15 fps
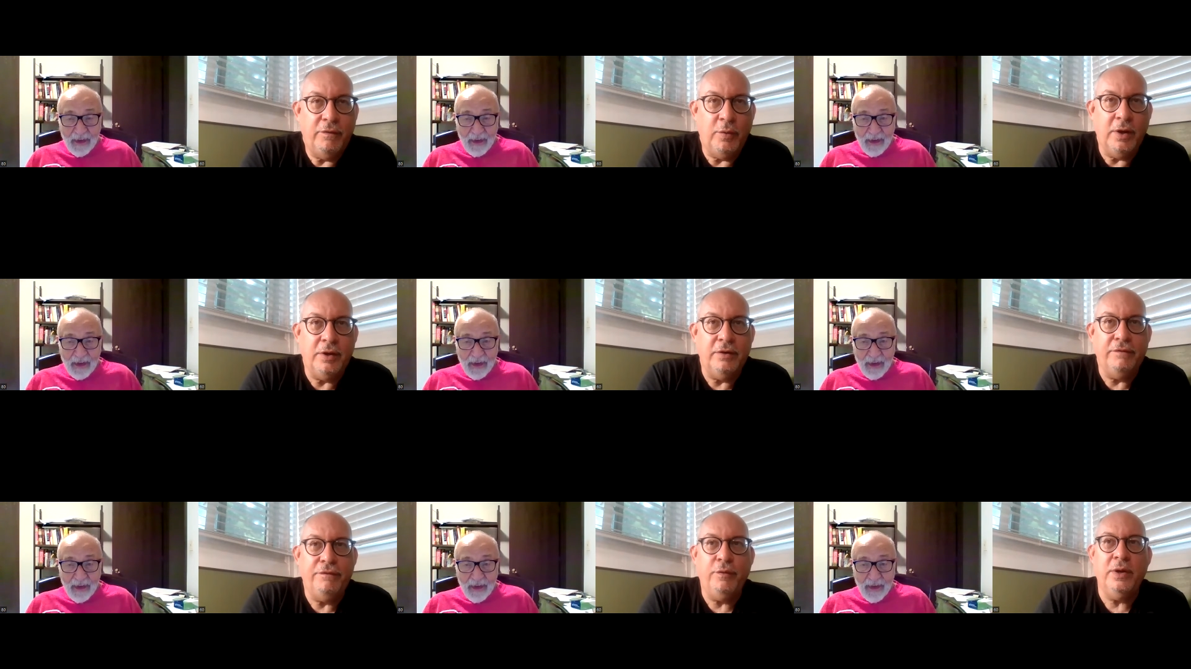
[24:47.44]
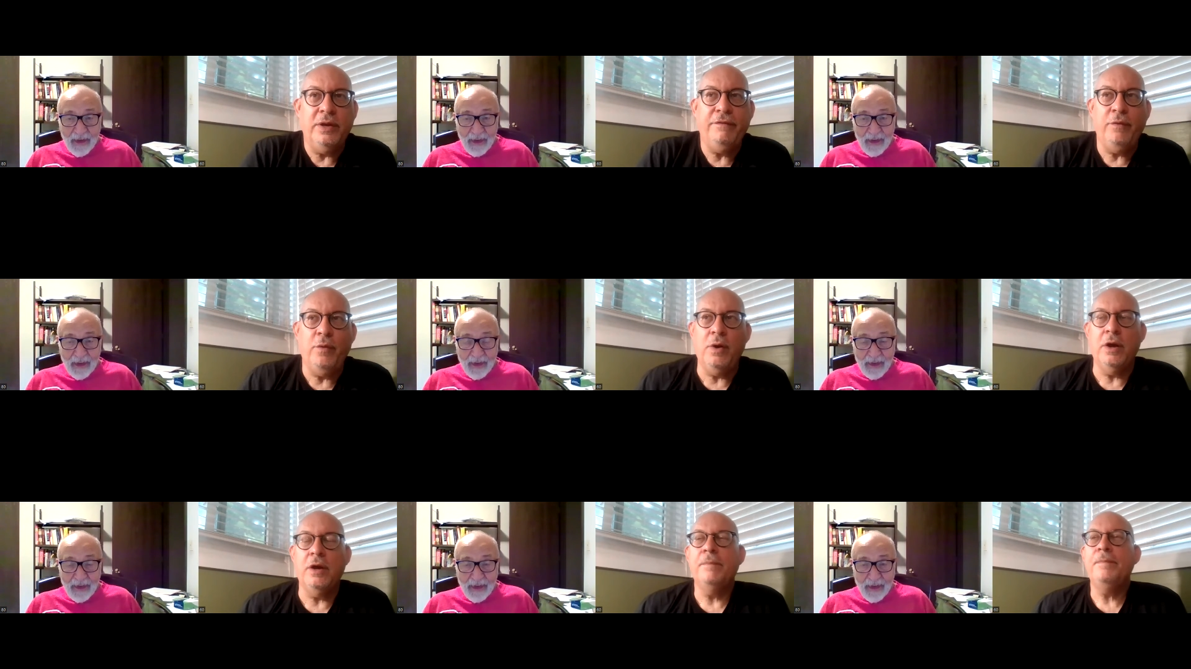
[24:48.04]

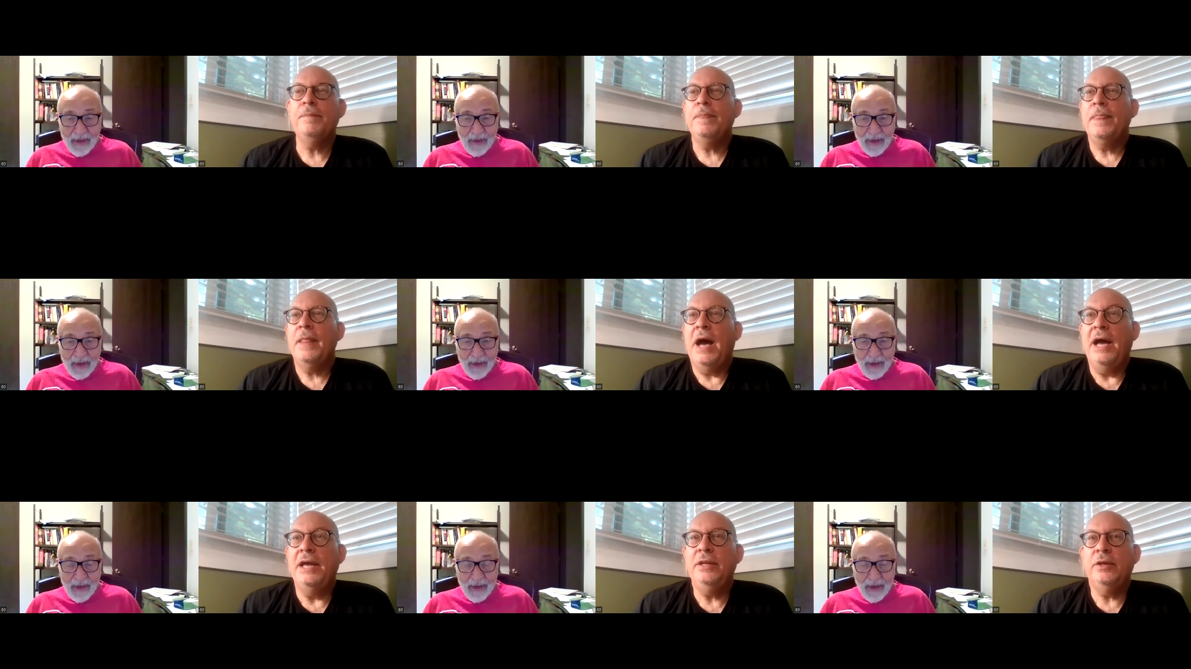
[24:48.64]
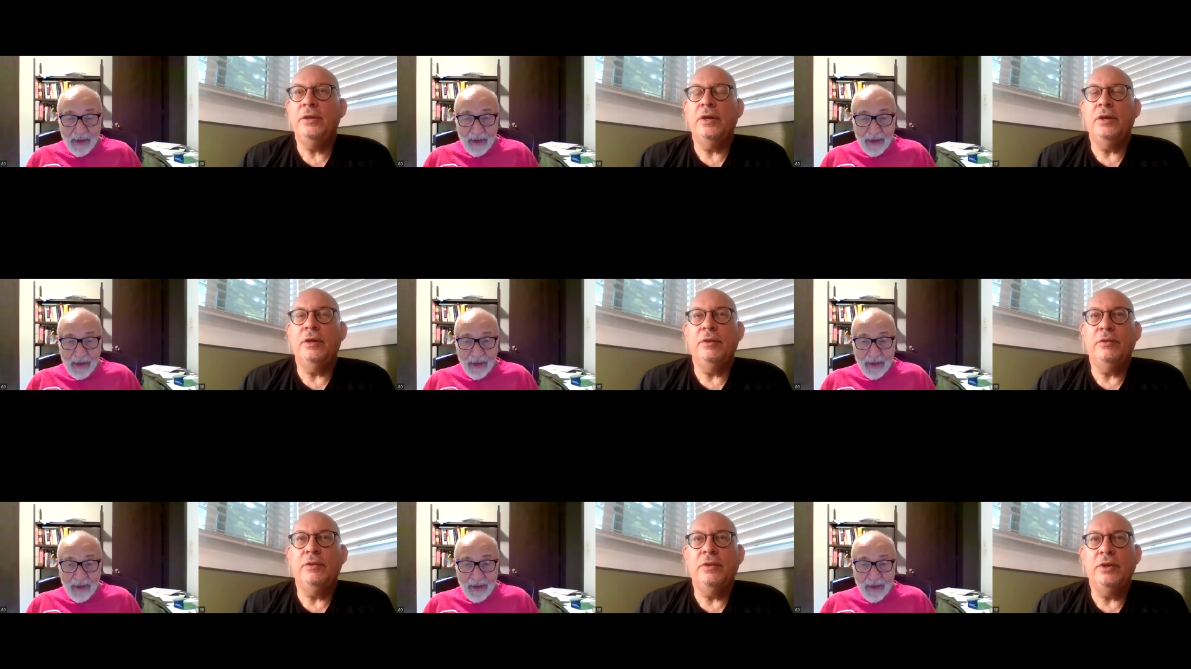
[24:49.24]
Speaker 1: 444. I
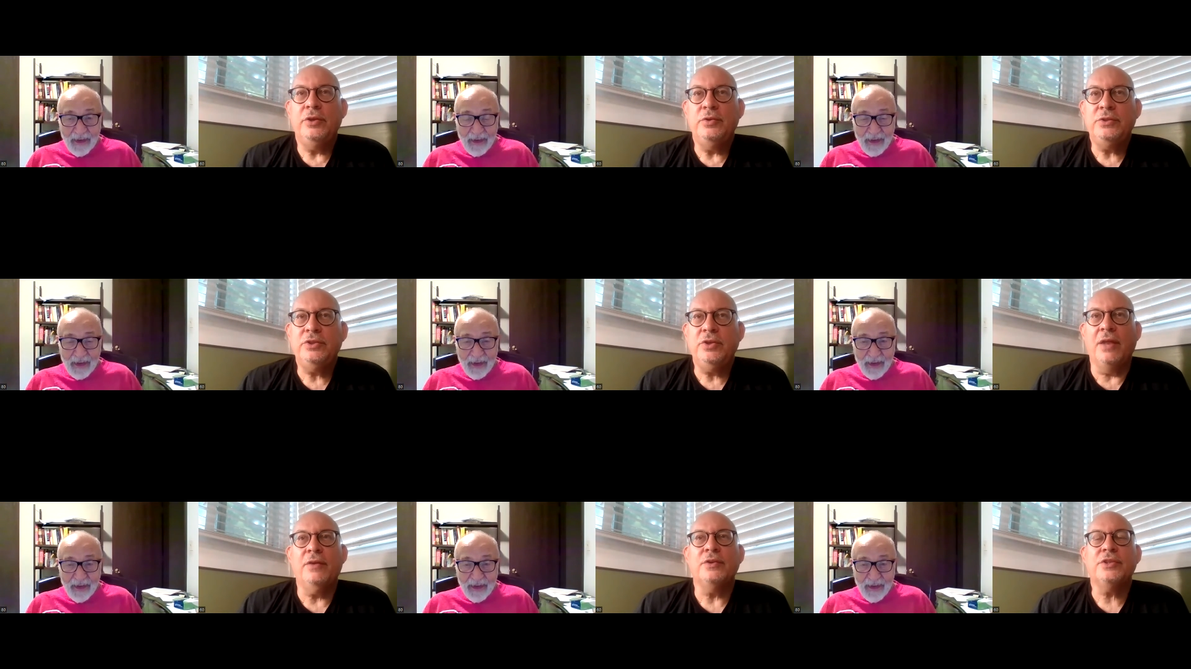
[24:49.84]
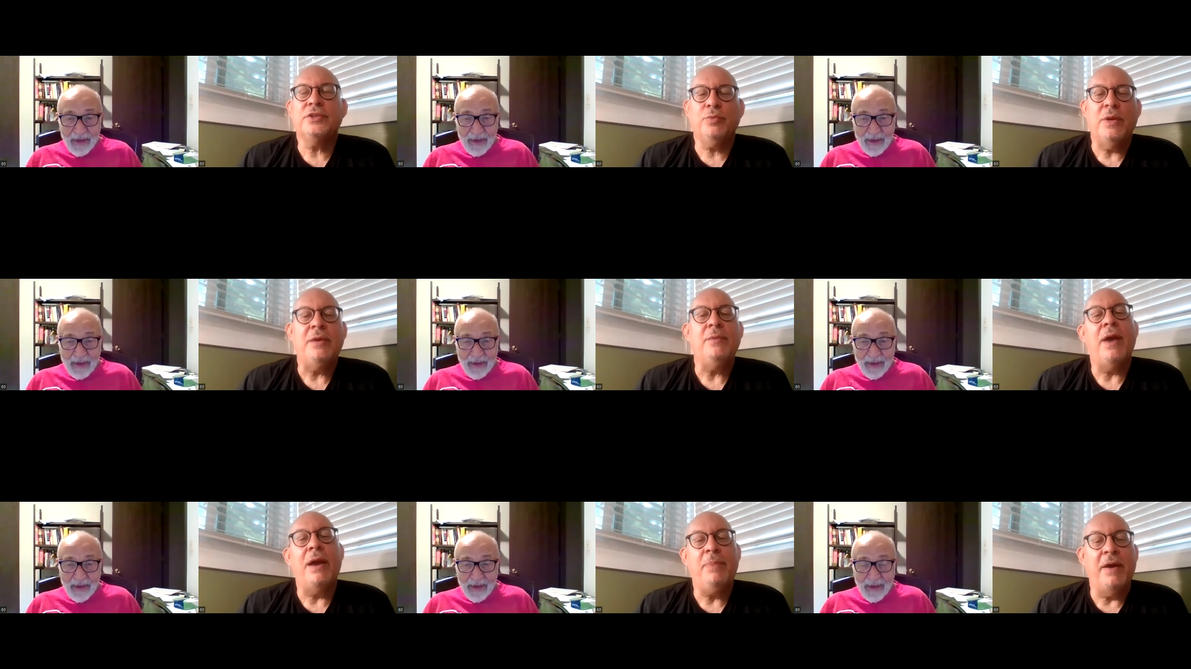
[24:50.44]
you saw those
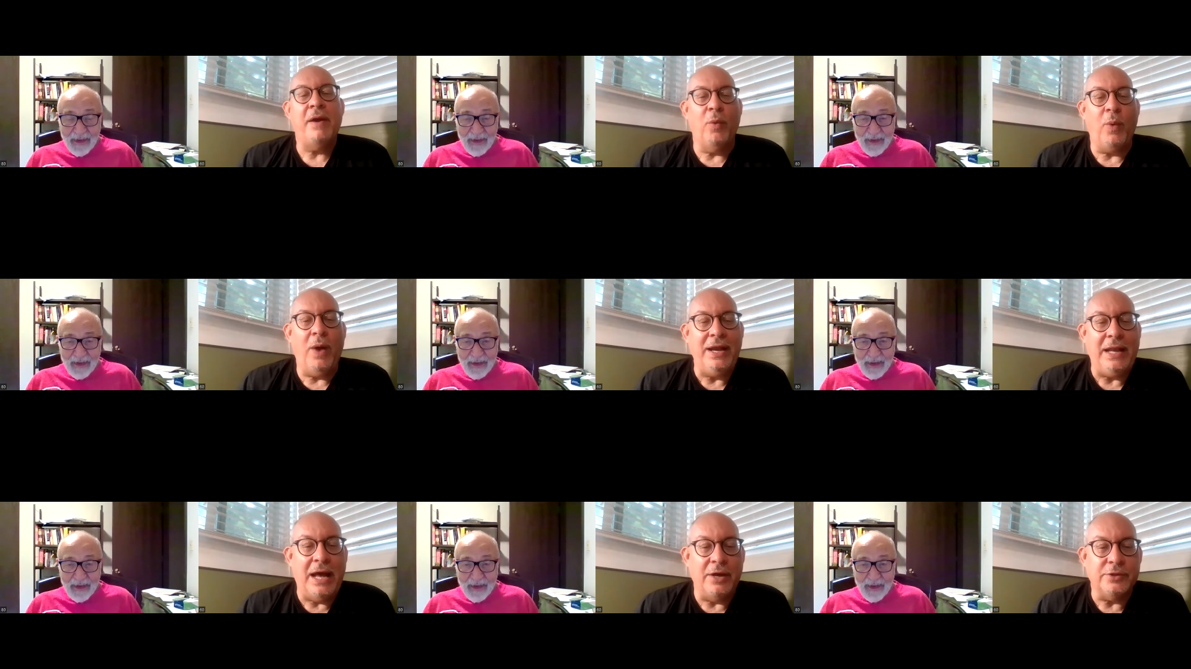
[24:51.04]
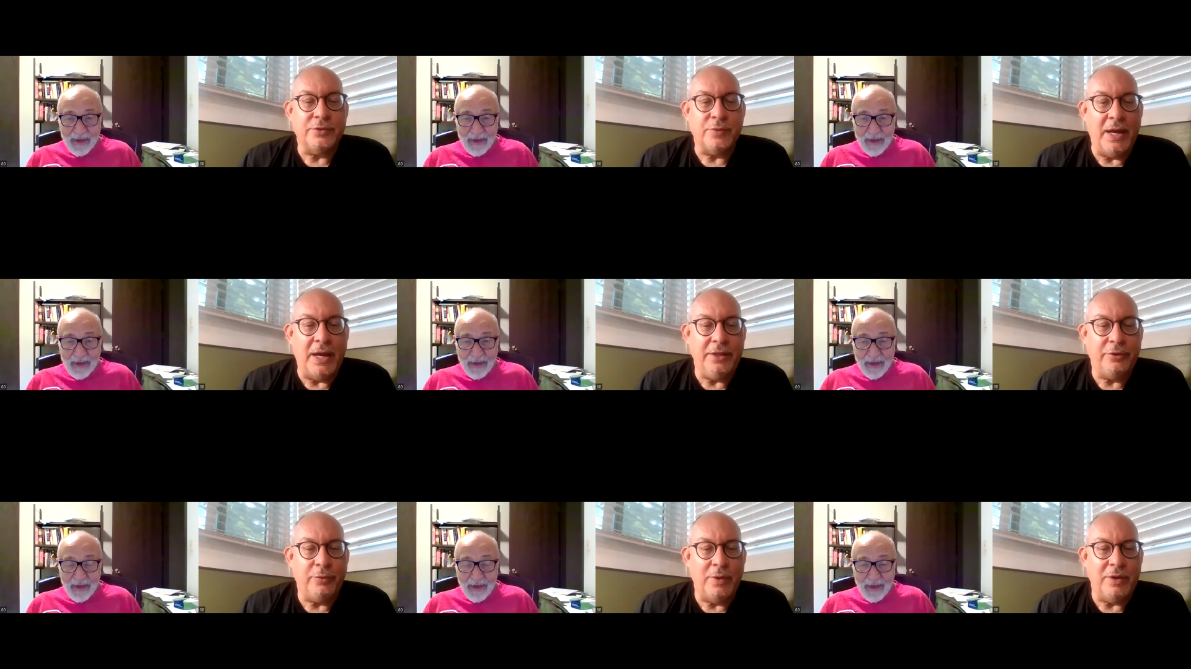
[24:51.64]
three right by the White House,
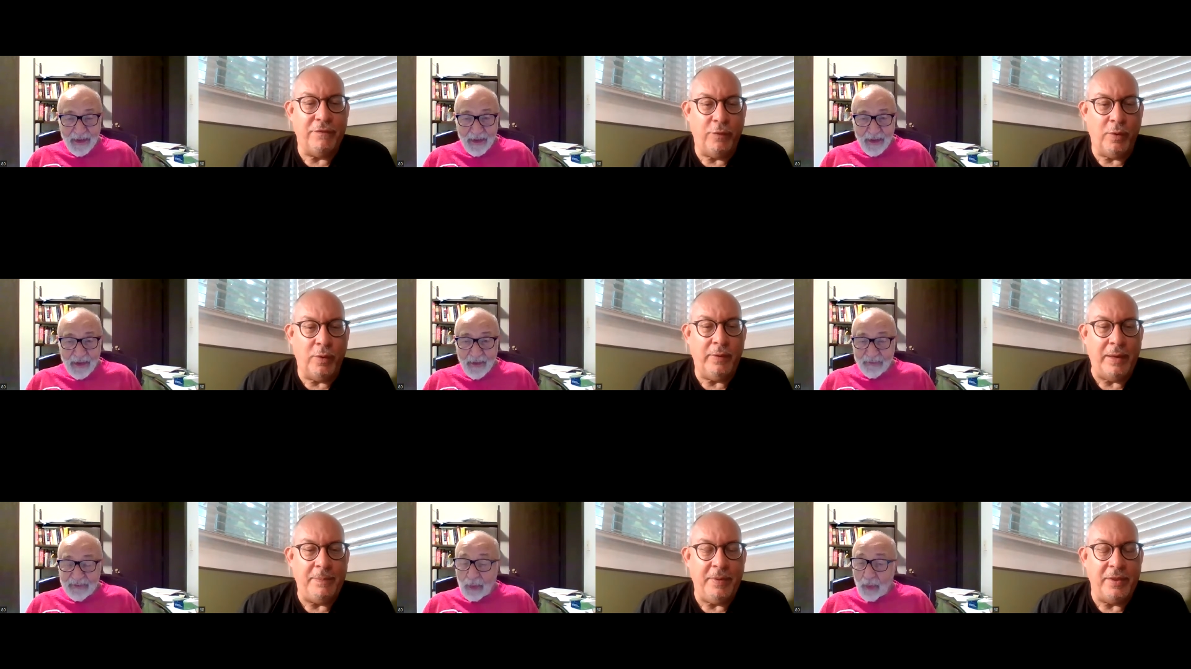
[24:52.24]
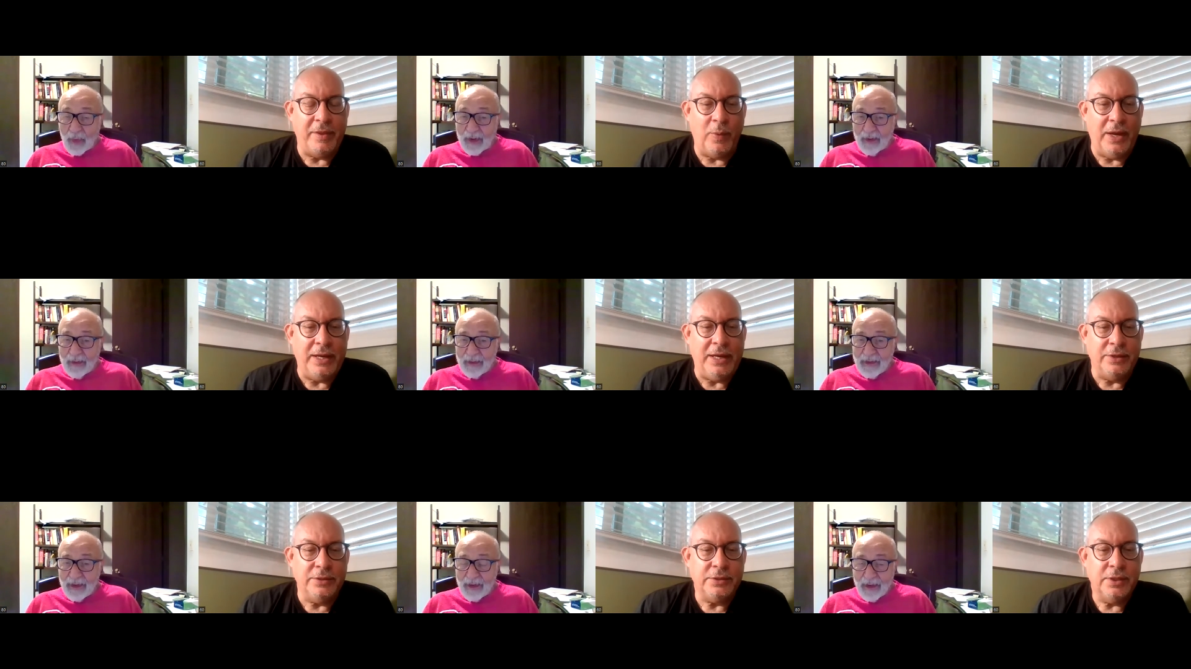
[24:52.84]
right? Three or four right Where? by the
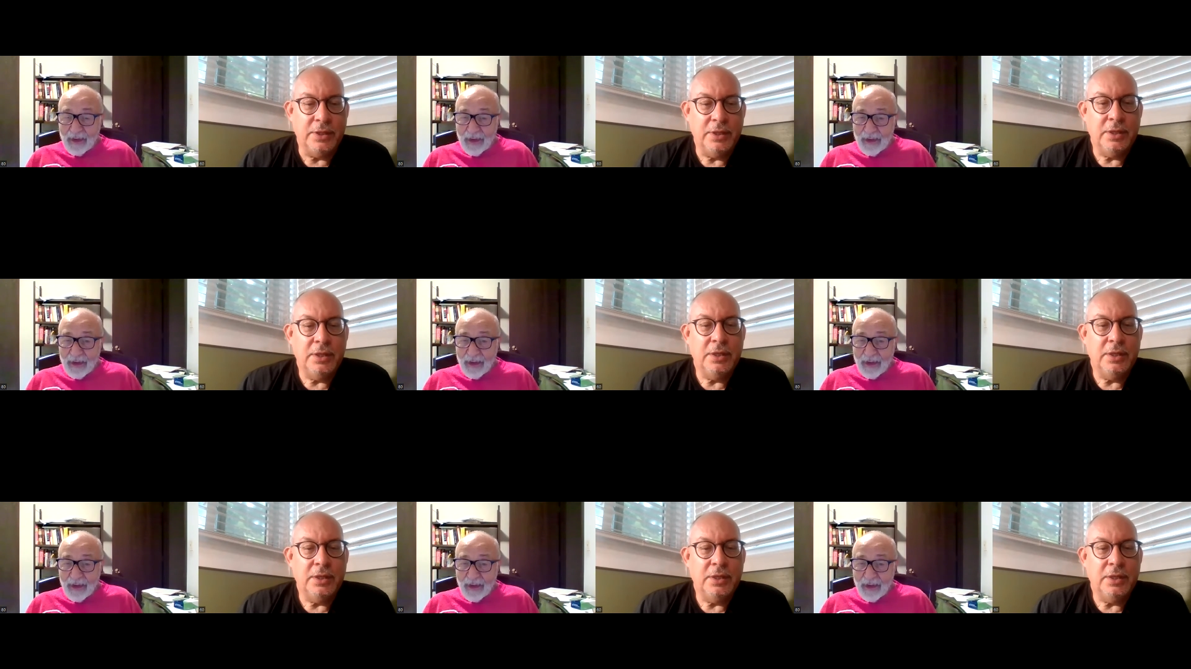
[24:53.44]
White House.